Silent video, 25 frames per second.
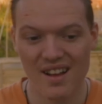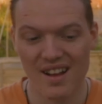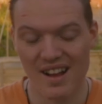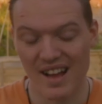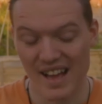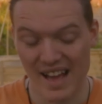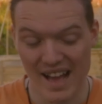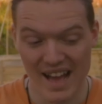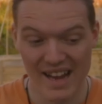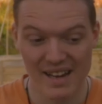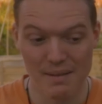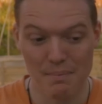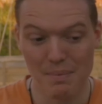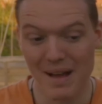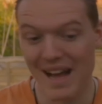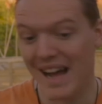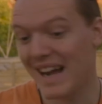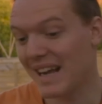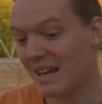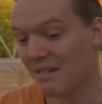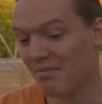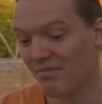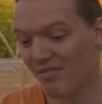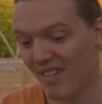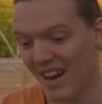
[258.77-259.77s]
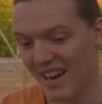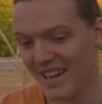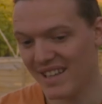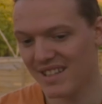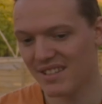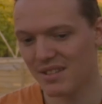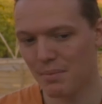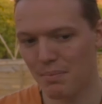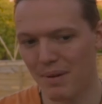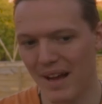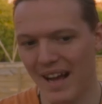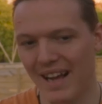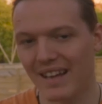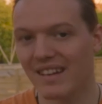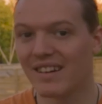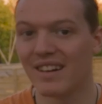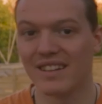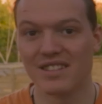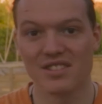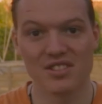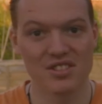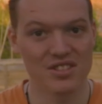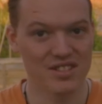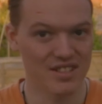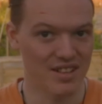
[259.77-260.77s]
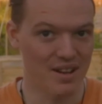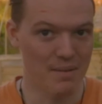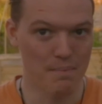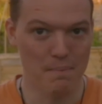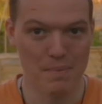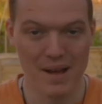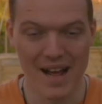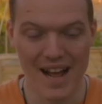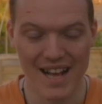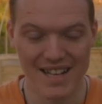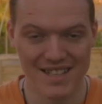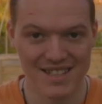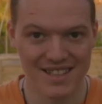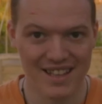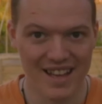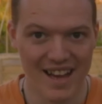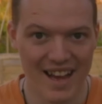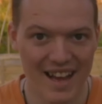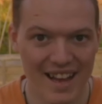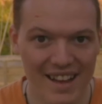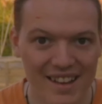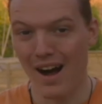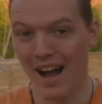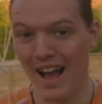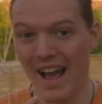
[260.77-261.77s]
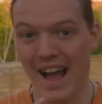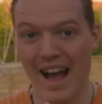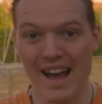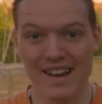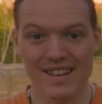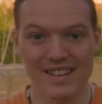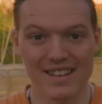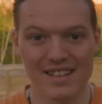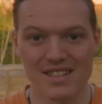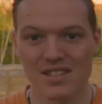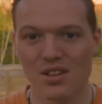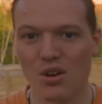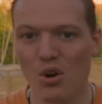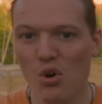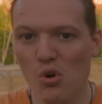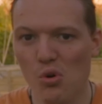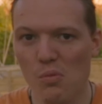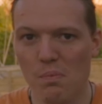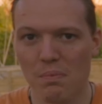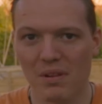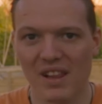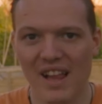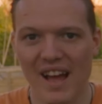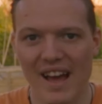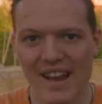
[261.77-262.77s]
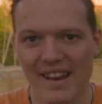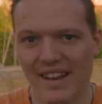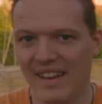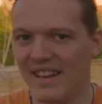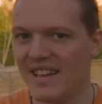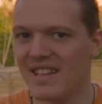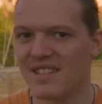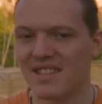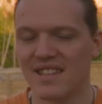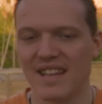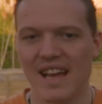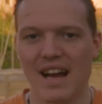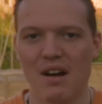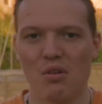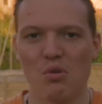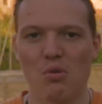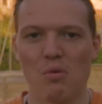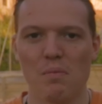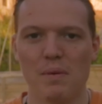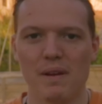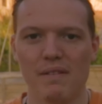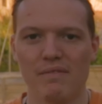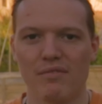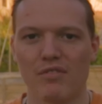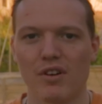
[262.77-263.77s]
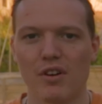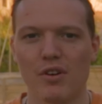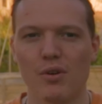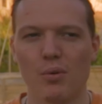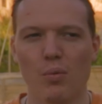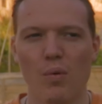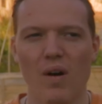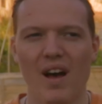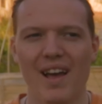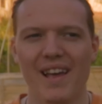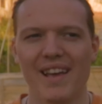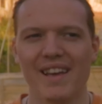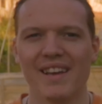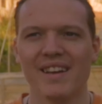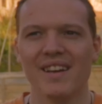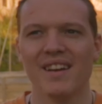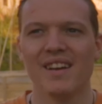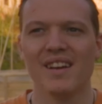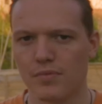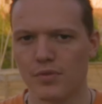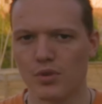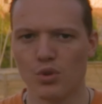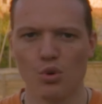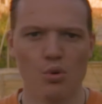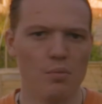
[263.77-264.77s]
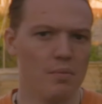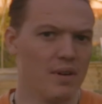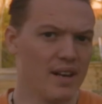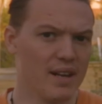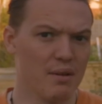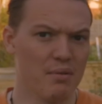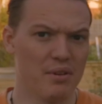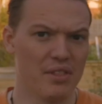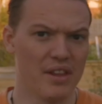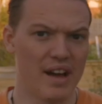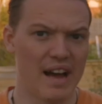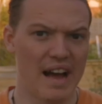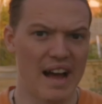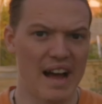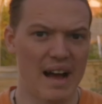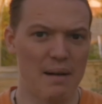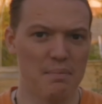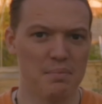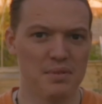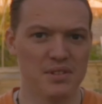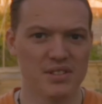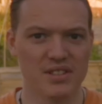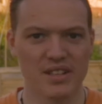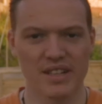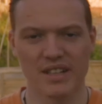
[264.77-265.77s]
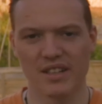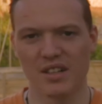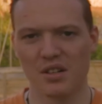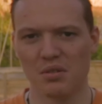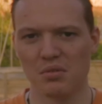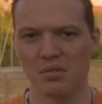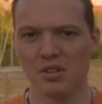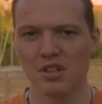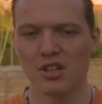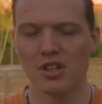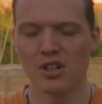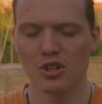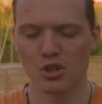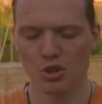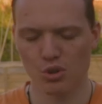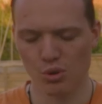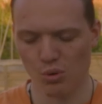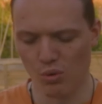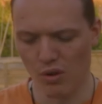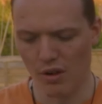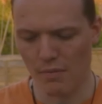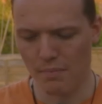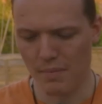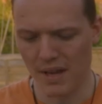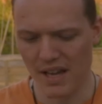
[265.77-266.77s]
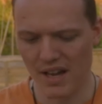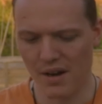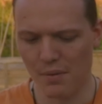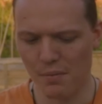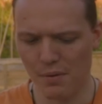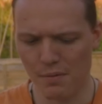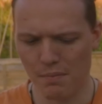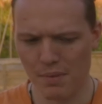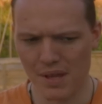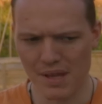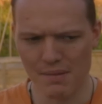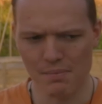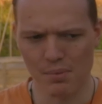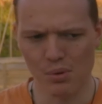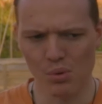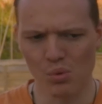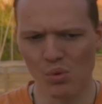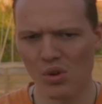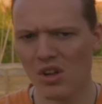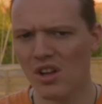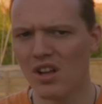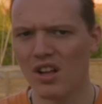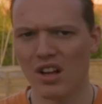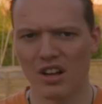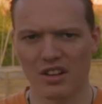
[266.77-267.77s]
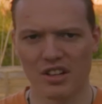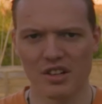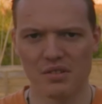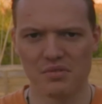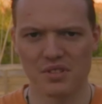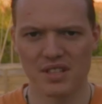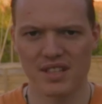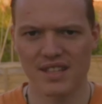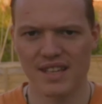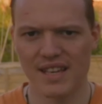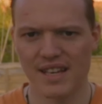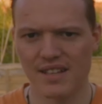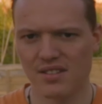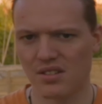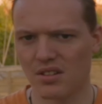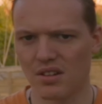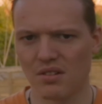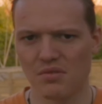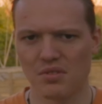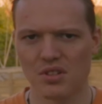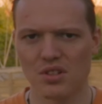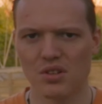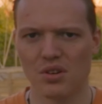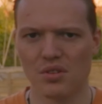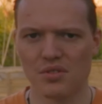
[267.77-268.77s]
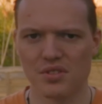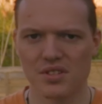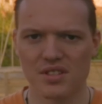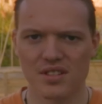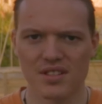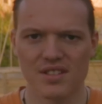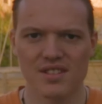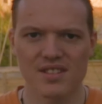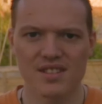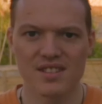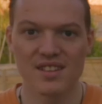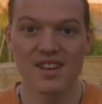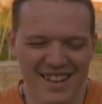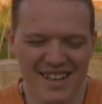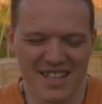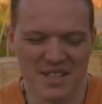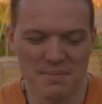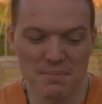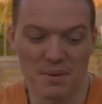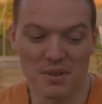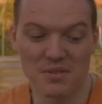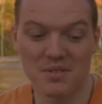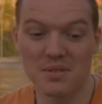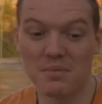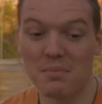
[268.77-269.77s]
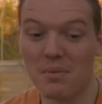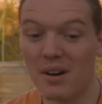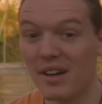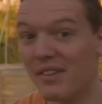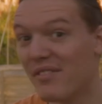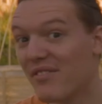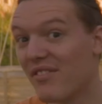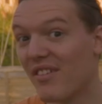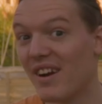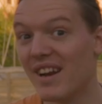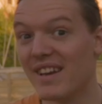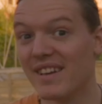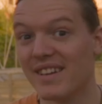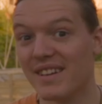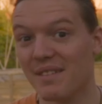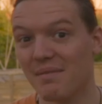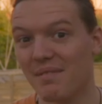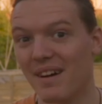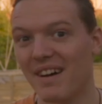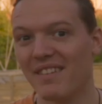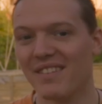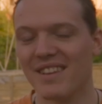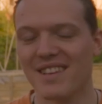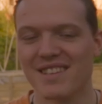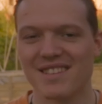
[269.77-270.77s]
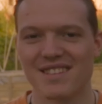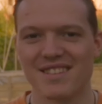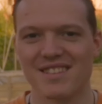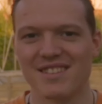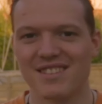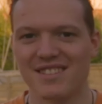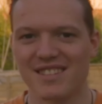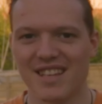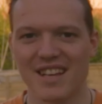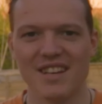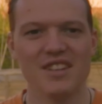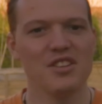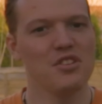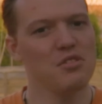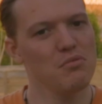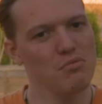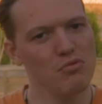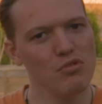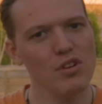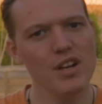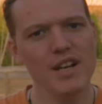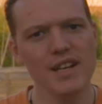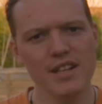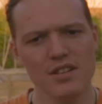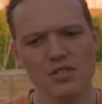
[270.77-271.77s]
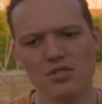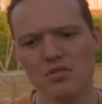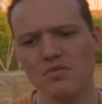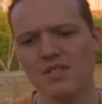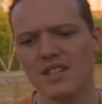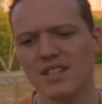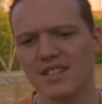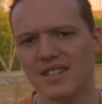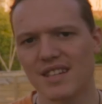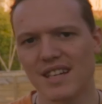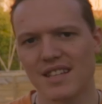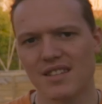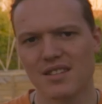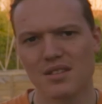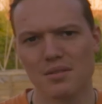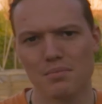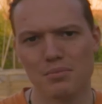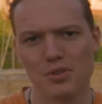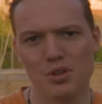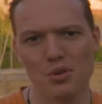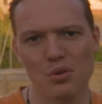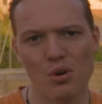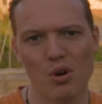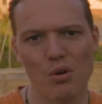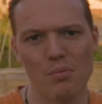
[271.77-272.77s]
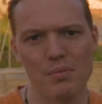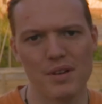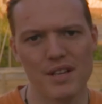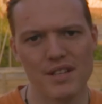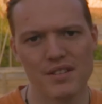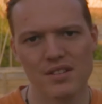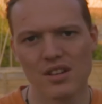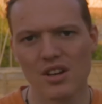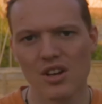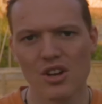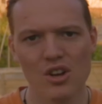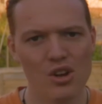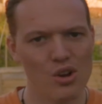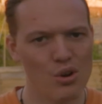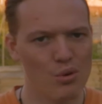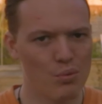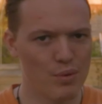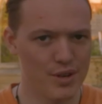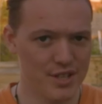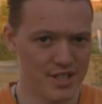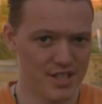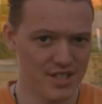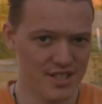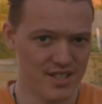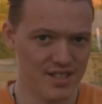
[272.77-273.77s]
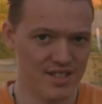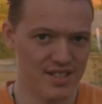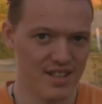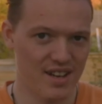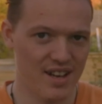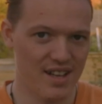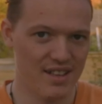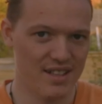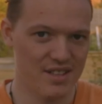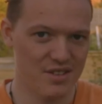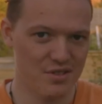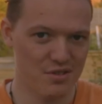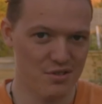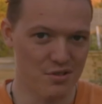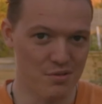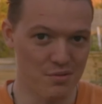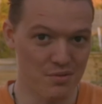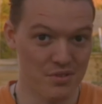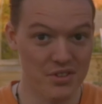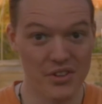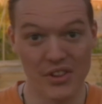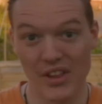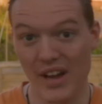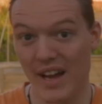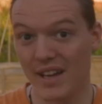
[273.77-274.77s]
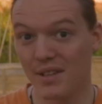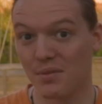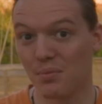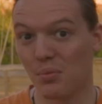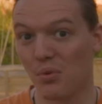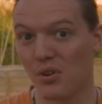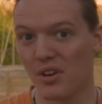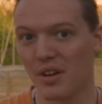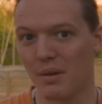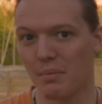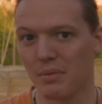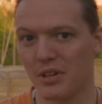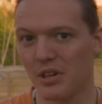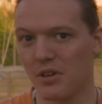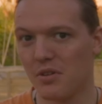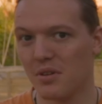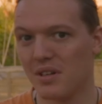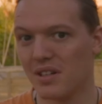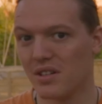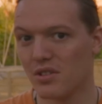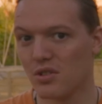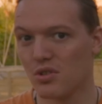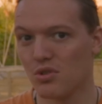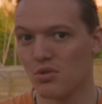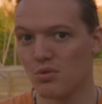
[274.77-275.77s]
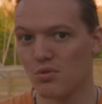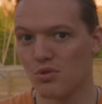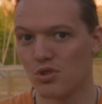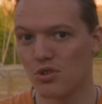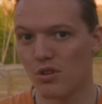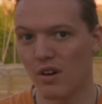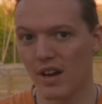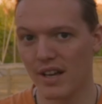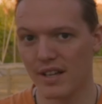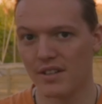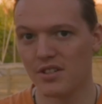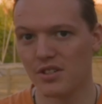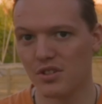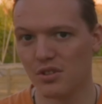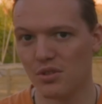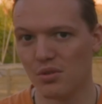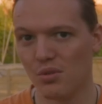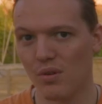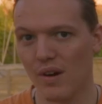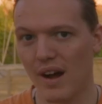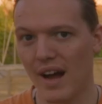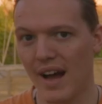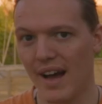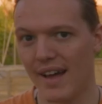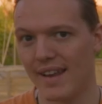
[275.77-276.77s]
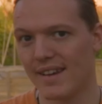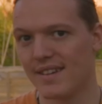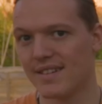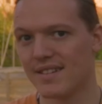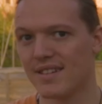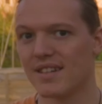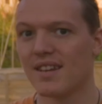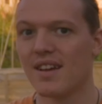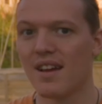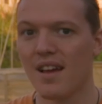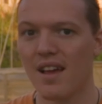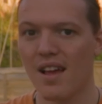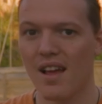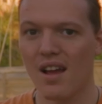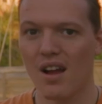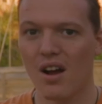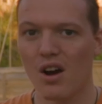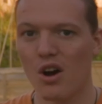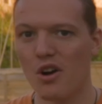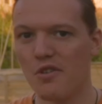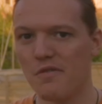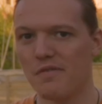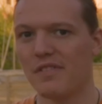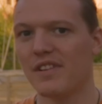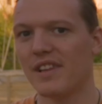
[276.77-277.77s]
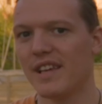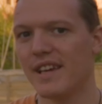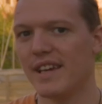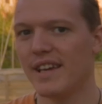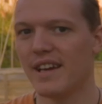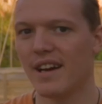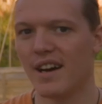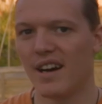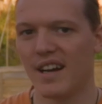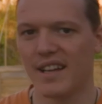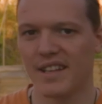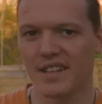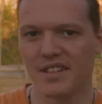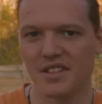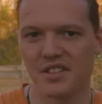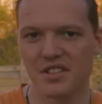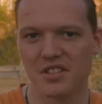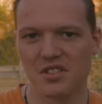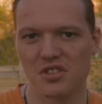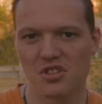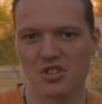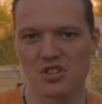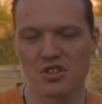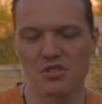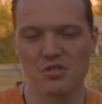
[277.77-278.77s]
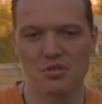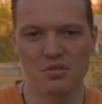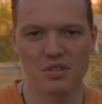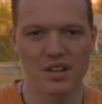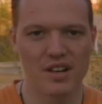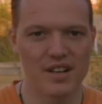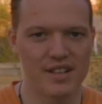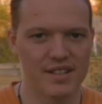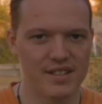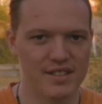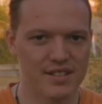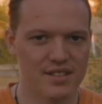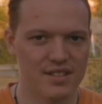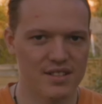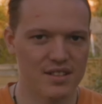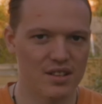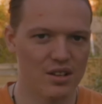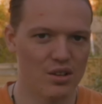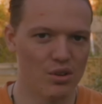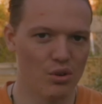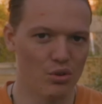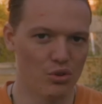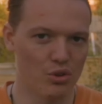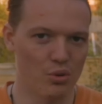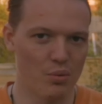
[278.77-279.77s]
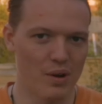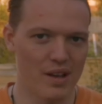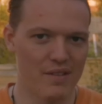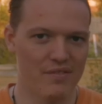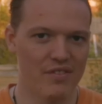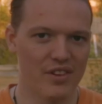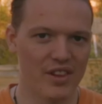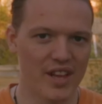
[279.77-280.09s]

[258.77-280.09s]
I had a bag ready to pack. I just unpacked that. I had this whole plan and it's now all being thrown away. Normally when that happens, I go, cool, I'll meet up with people. I go to gigs, I go to concerts. I spoke to my friend about this and she said, you really do need to get some new hobbies, which is entirely true. So that is what I'm going to try and do, and hopefully I can show you guys along the way for